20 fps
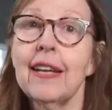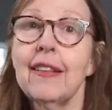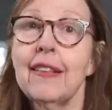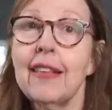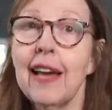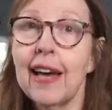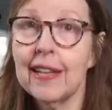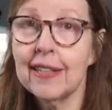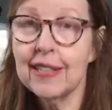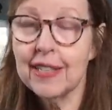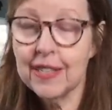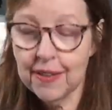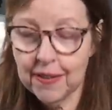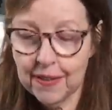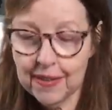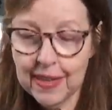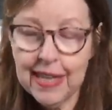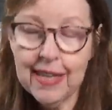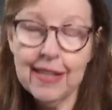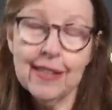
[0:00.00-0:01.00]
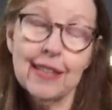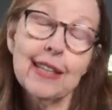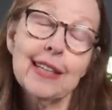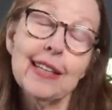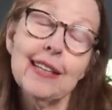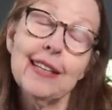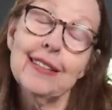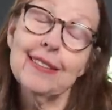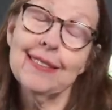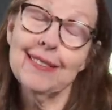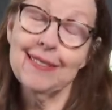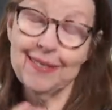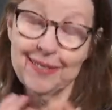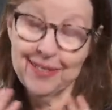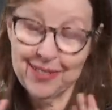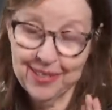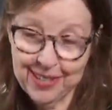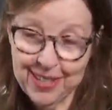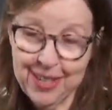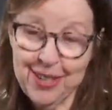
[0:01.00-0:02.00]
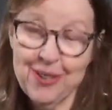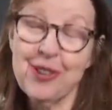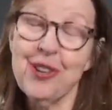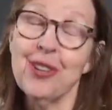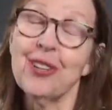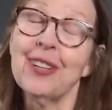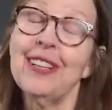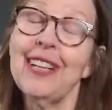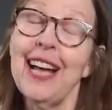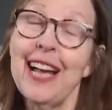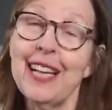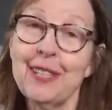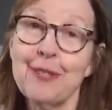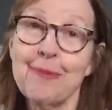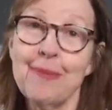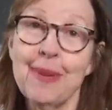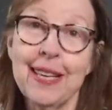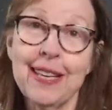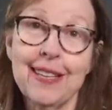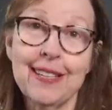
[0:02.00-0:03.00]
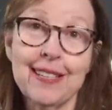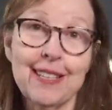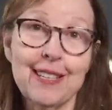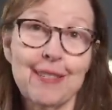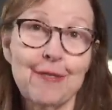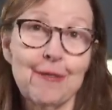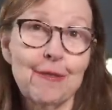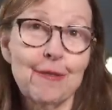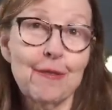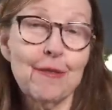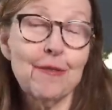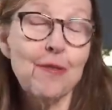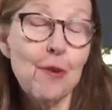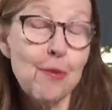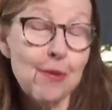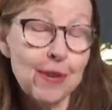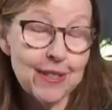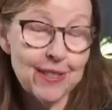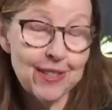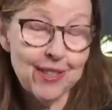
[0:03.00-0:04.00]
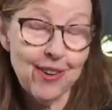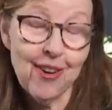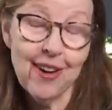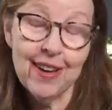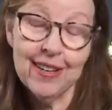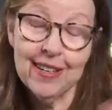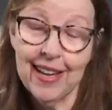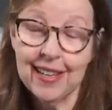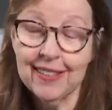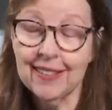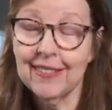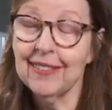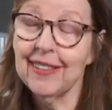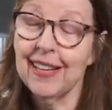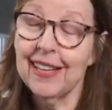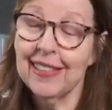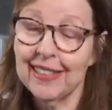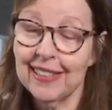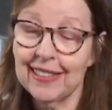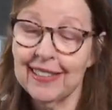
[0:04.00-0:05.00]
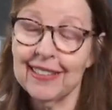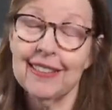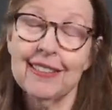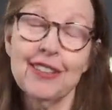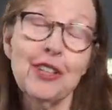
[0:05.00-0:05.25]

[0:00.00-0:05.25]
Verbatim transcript: that's the thing that you know your classmates focus on and and it,